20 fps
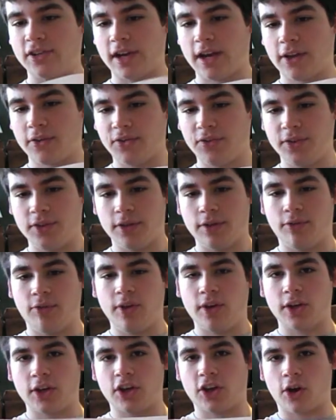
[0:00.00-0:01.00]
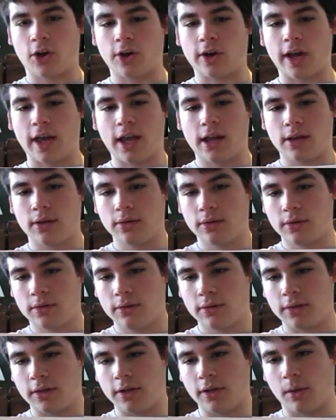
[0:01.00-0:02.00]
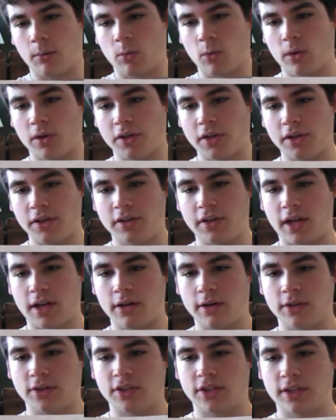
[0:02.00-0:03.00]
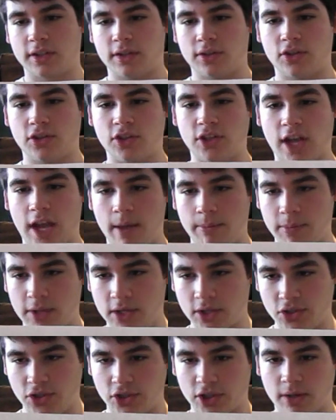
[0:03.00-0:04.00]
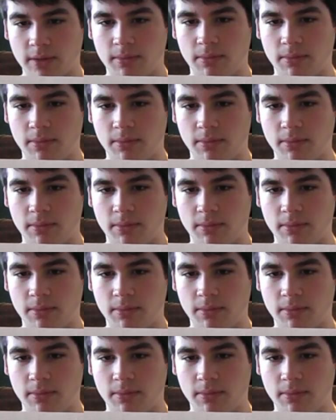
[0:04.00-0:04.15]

John Cena defeated Kurt Angle in a number one contendership for